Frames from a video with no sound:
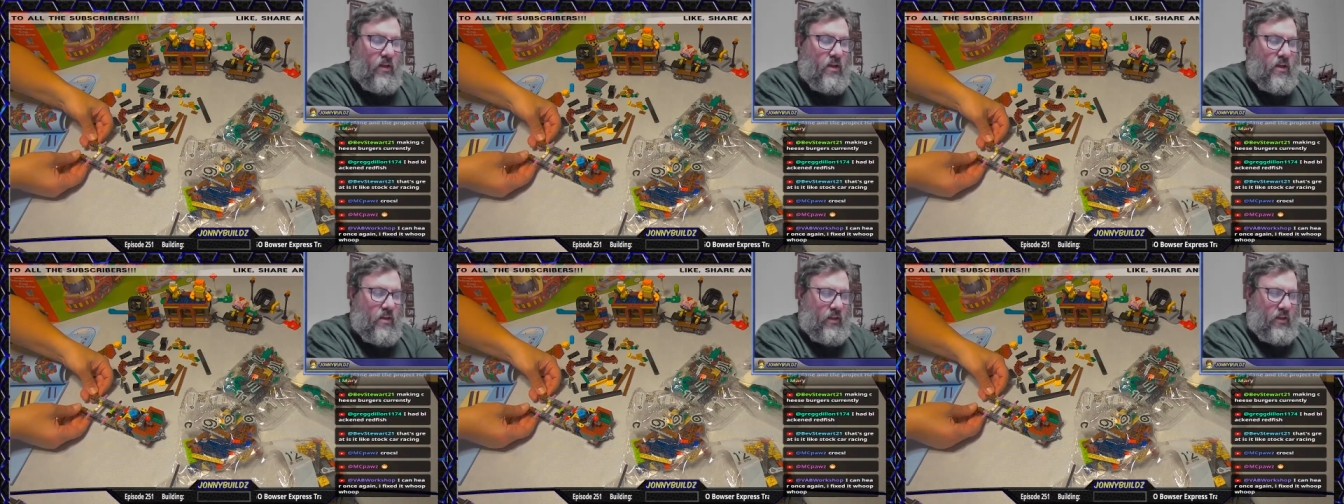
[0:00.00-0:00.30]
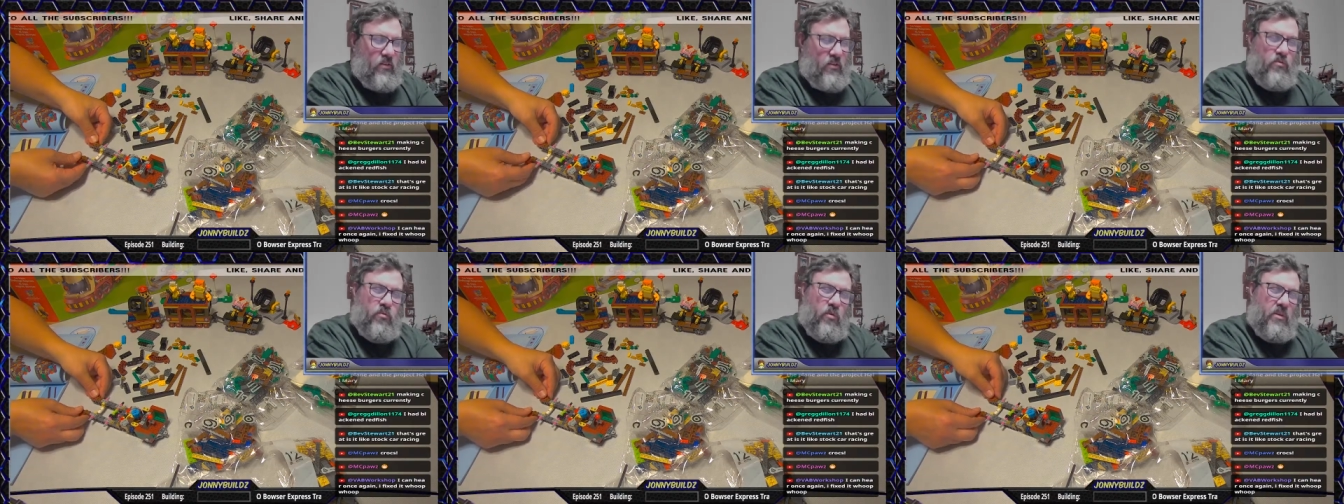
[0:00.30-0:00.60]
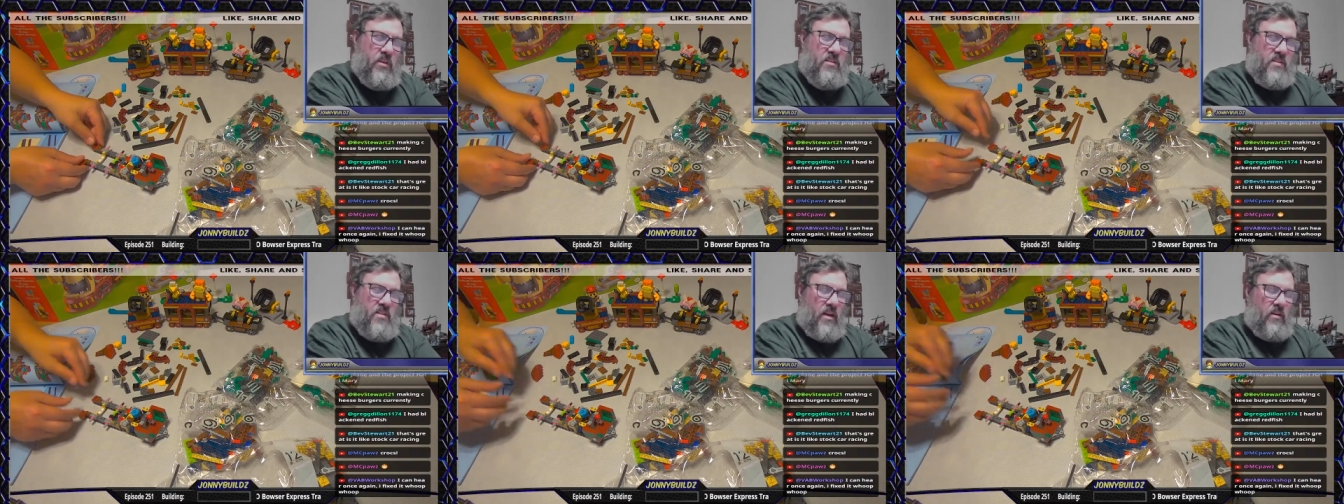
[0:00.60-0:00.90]
Like, there's one
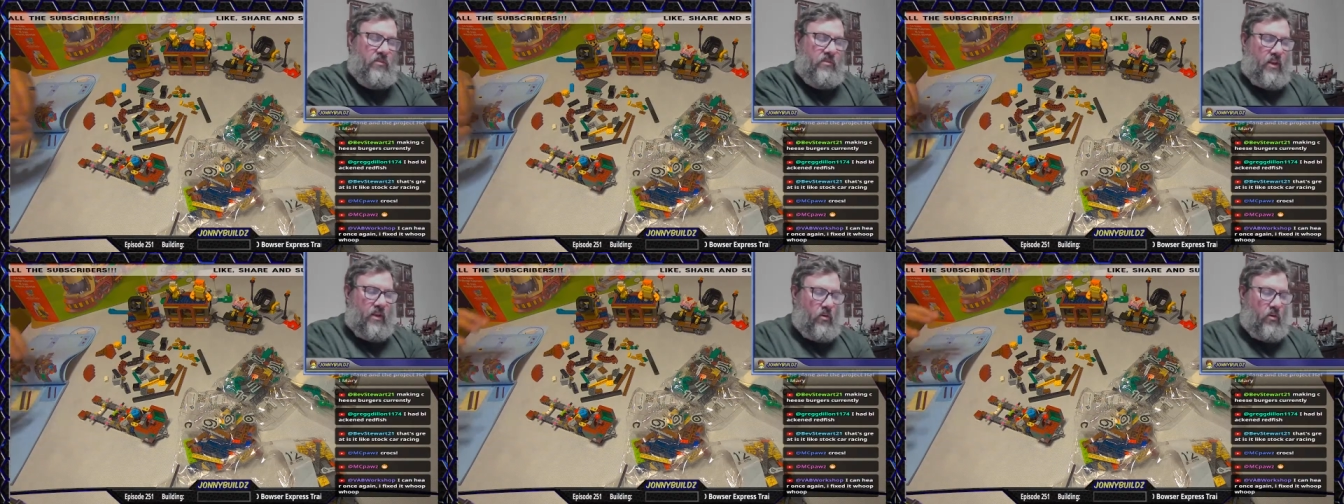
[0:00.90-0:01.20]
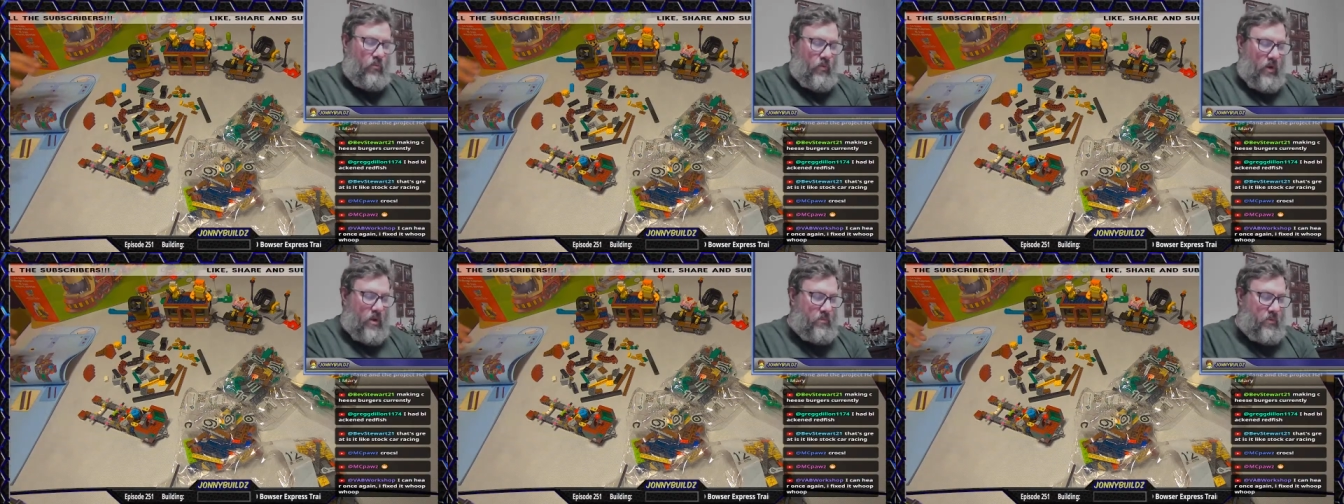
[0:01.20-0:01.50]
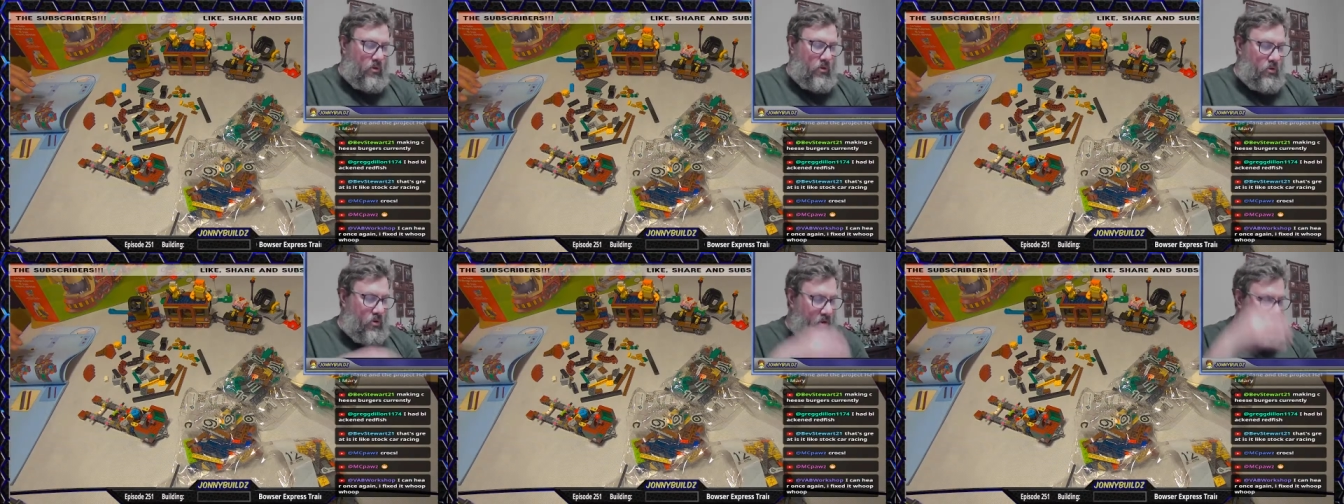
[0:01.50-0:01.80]
that's kind of like a rainbow
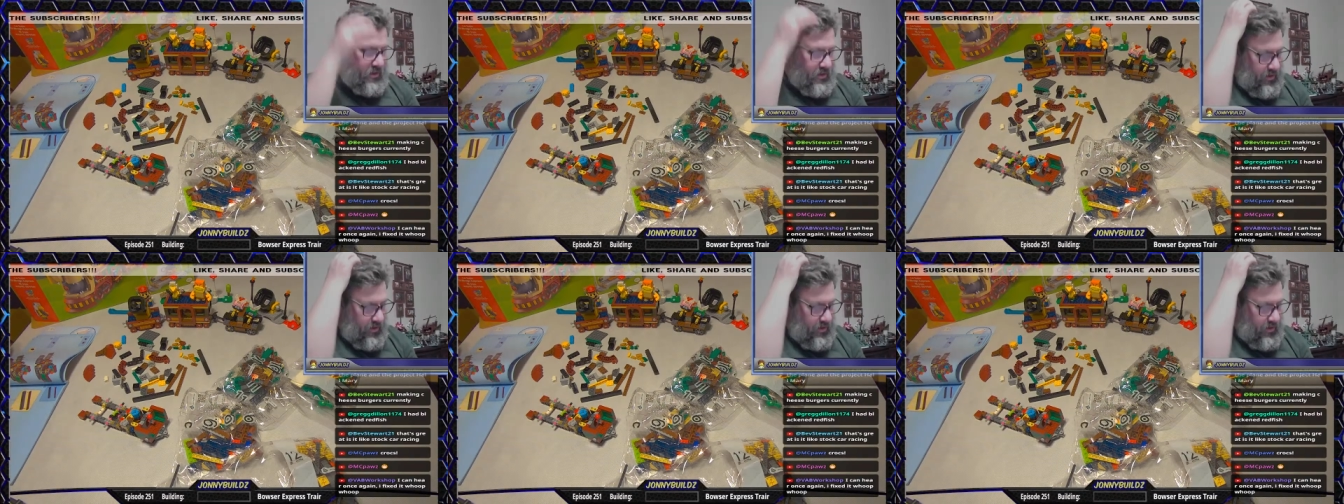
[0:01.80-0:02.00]
look,